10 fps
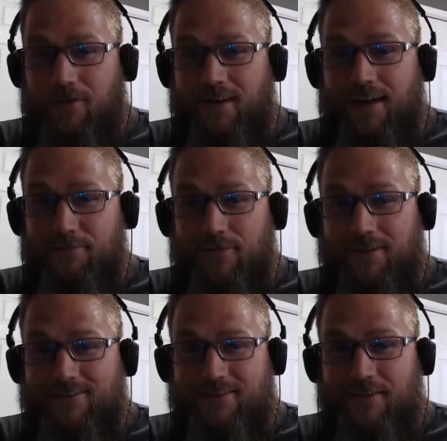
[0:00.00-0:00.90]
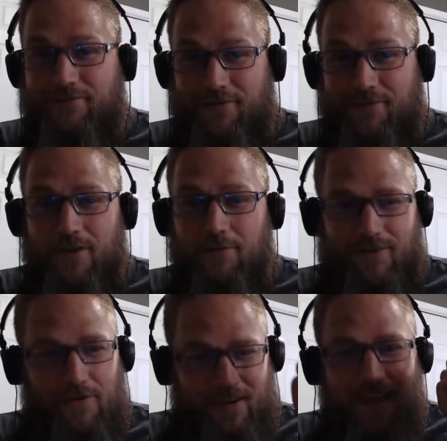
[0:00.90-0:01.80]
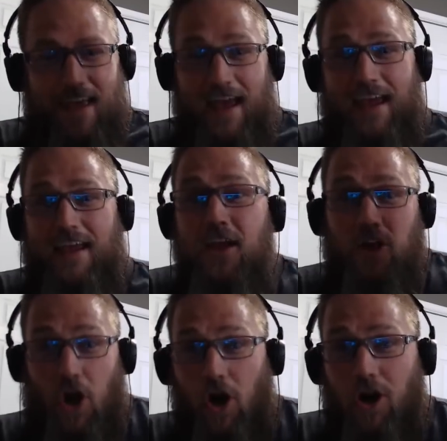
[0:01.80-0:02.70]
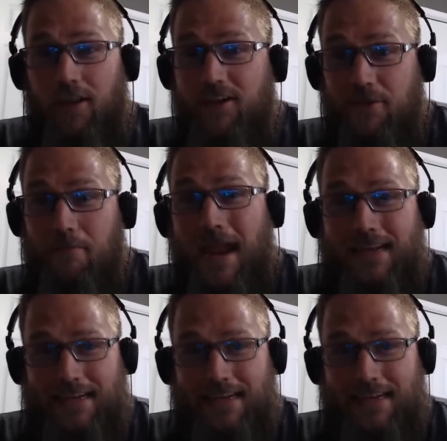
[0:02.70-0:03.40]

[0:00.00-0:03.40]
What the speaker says: HiPoint's, phone number, going, "Hey, call and demand